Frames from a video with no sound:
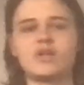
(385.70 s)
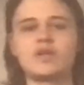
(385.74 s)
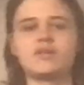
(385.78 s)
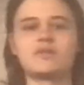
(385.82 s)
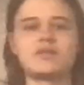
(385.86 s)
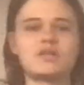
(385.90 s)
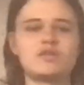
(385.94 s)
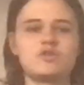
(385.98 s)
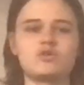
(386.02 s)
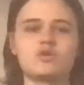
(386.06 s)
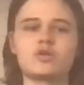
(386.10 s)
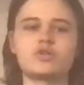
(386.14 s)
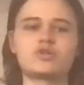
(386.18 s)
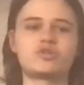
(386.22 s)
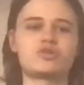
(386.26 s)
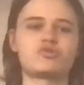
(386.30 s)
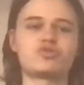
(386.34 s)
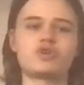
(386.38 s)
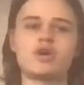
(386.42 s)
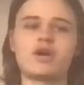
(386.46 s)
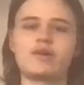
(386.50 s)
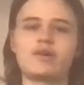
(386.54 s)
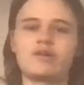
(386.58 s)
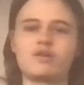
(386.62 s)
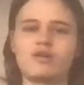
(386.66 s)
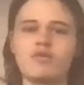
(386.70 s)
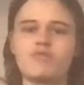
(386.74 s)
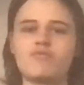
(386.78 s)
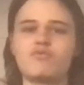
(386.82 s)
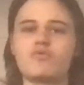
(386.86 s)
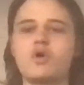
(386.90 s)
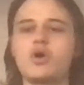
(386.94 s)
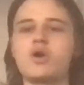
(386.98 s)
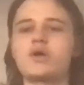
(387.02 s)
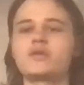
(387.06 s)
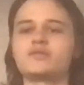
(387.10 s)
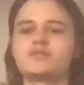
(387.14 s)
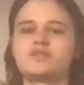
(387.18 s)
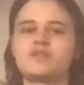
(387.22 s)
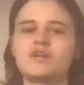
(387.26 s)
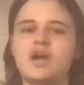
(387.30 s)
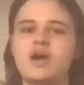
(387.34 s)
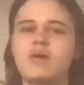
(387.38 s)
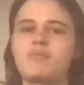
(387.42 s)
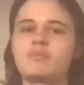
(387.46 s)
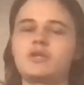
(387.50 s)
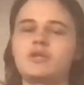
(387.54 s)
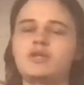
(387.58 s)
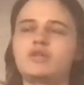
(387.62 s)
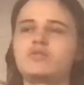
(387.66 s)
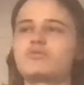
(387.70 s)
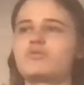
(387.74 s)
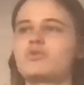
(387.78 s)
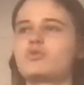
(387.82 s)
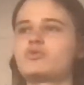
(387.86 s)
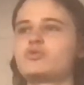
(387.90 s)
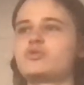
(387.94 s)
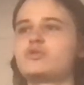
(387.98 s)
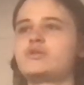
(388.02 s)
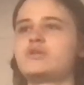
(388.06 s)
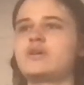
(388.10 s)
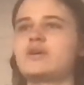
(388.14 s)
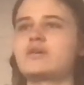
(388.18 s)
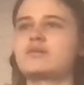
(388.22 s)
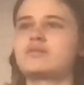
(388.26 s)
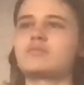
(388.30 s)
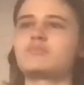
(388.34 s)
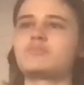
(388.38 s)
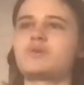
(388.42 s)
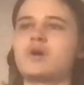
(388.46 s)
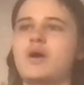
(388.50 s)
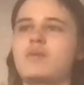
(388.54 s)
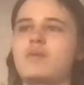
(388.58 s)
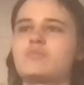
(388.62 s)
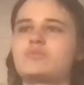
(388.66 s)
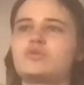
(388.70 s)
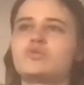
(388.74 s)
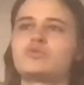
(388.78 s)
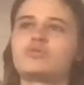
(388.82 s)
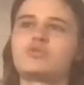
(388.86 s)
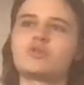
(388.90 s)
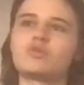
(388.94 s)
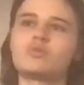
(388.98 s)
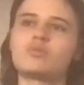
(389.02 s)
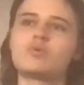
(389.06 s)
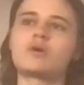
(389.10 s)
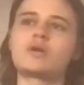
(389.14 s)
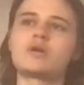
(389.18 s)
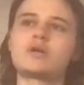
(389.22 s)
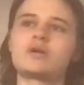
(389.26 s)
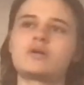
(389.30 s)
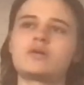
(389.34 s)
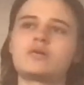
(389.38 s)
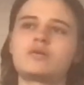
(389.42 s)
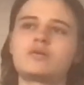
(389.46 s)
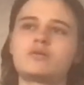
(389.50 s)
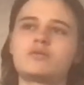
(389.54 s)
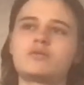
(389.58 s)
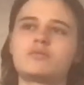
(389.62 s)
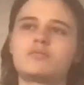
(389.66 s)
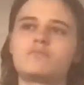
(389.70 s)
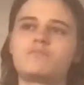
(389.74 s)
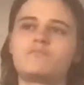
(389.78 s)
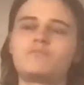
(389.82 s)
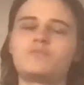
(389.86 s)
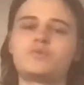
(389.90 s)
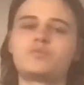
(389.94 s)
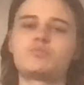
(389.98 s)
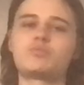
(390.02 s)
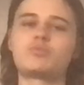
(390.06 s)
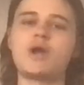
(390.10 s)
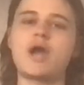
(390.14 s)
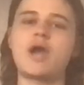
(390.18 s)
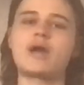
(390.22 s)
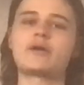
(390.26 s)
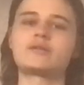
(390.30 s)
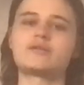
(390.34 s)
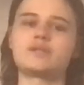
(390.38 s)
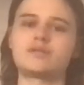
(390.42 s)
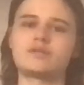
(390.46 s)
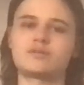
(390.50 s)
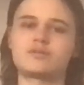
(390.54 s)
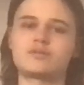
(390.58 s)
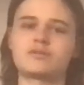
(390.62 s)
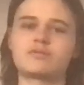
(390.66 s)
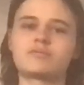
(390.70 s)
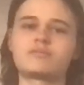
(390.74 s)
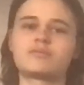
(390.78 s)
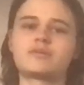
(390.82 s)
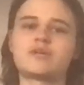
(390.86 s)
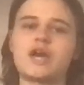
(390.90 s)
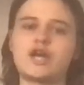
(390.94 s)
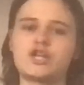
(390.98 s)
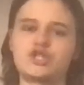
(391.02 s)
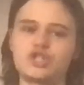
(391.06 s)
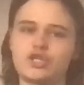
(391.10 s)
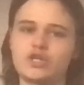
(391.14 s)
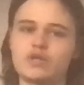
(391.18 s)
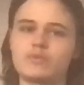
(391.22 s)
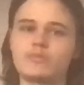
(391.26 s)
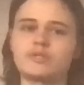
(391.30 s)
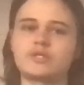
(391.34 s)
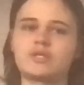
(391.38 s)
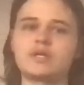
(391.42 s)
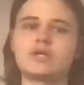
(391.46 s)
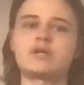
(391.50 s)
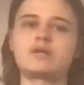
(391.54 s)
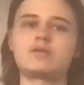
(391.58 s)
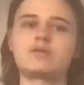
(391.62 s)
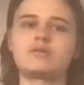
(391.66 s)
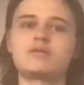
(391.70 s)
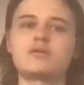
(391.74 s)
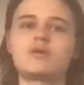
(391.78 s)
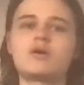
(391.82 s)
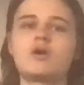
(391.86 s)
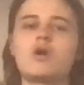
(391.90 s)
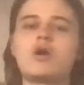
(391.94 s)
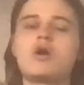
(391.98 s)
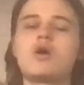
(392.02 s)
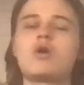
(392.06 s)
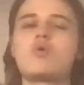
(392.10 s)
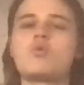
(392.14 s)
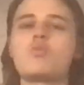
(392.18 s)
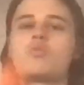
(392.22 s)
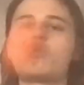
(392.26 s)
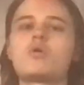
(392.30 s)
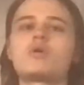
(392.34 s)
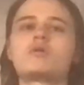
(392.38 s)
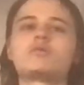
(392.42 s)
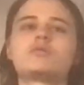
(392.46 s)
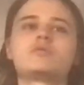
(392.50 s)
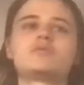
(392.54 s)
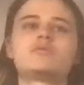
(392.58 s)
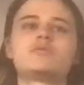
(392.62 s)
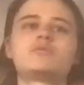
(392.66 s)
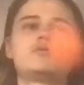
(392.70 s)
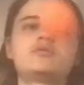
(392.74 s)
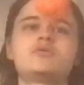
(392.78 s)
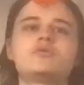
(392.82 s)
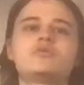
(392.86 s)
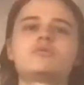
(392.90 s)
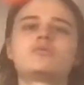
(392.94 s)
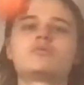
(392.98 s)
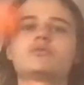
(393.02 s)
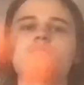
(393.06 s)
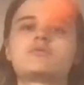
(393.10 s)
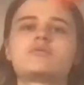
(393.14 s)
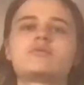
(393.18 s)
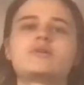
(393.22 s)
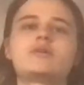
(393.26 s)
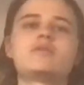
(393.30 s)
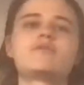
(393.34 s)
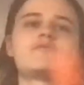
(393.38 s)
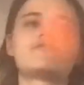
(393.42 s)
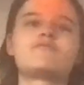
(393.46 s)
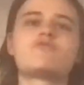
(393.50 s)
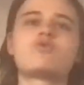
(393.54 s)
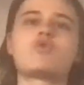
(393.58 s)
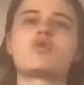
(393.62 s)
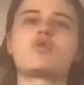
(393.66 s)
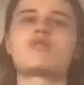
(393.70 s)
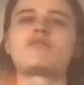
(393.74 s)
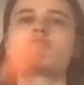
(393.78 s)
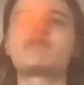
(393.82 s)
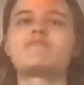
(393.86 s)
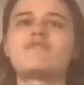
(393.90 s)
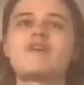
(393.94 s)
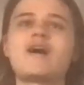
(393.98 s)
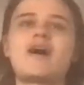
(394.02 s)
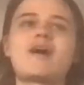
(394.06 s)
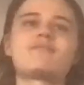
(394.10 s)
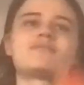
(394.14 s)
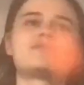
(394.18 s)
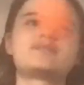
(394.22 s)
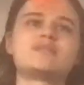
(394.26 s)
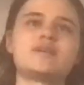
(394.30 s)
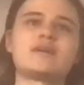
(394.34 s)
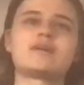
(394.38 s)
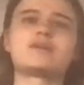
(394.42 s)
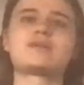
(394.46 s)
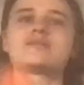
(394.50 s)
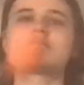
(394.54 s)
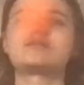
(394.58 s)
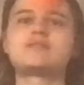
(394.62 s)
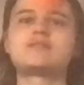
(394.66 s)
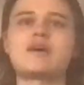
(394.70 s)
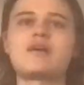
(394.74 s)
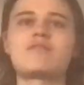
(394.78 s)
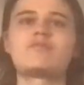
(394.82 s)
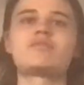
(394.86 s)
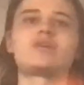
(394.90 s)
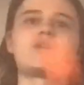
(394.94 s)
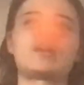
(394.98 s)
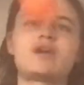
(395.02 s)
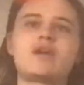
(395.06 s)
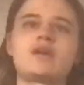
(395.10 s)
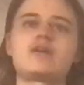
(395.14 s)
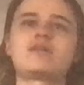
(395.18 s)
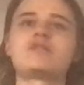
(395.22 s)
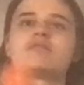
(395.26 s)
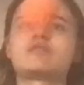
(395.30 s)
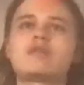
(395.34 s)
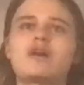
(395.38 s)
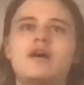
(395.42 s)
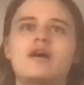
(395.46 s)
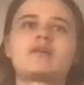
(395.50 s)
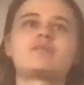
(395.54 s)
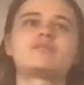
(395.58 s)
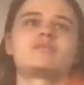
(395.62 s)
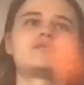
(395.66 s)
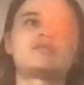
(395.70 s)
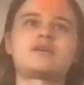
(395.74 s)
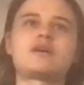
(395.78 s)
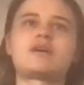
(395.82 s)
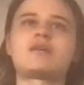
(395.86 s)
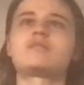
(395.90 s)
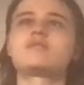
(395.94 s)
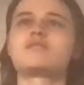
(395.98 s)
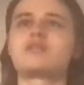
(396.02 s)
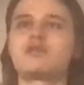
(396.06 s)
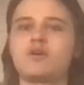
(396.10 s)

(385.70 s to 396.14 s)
then you can try and go for it and see how many throws you can get sometimes. You still want to practice catching them at the end. 1, 2, 3, 4, 5, 6, 7, 8, 9, 10.